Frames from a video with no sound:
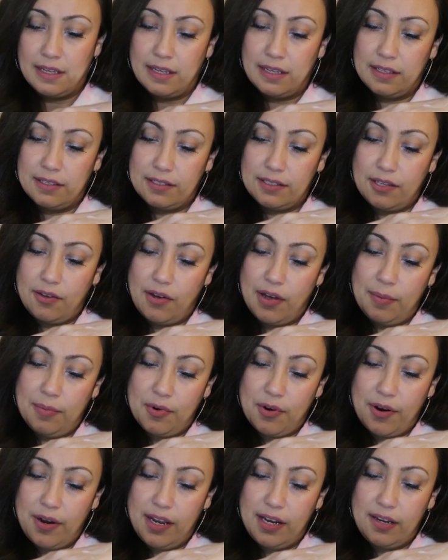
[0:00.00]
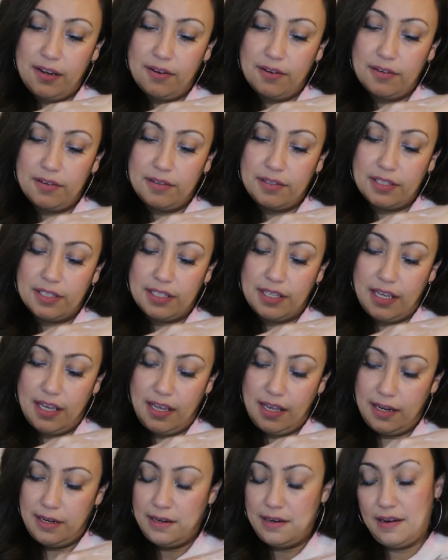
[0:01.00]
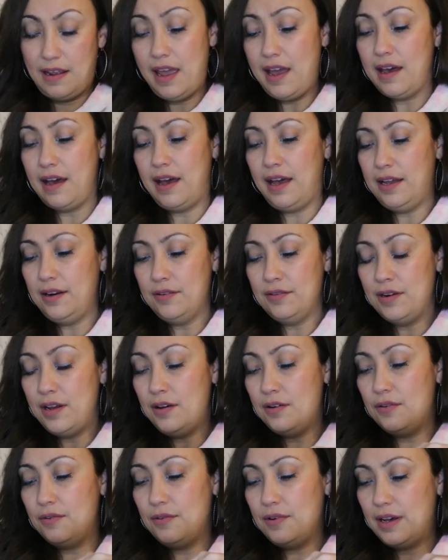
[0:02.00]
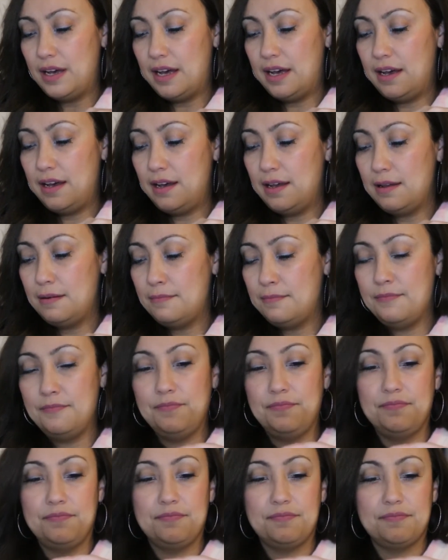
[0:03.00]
So upgrade your skin. Yeah, I don't know.